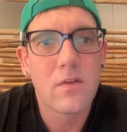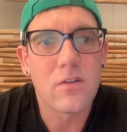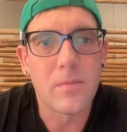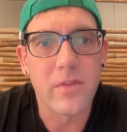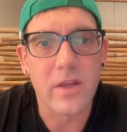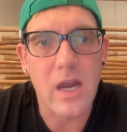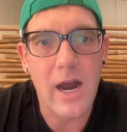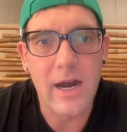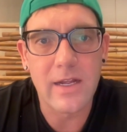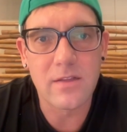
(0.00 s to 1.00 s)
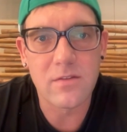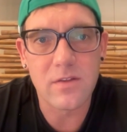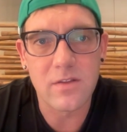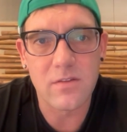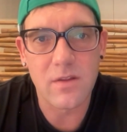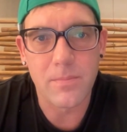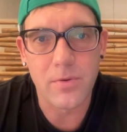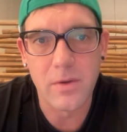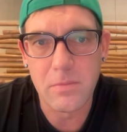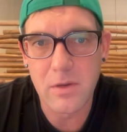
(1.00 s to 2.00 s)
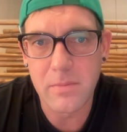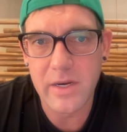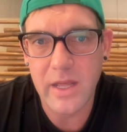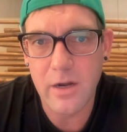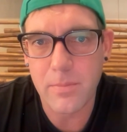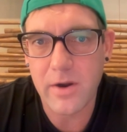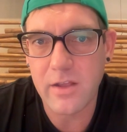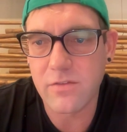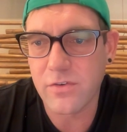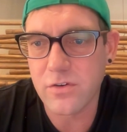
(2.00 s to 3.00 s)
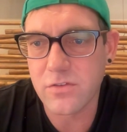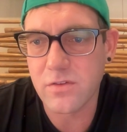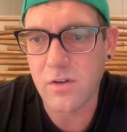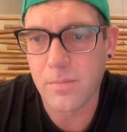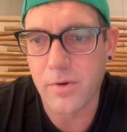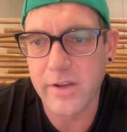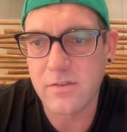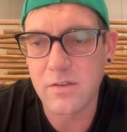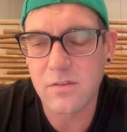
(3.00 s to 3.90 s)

Some of the cons is the premium and enterprise versions are pricey.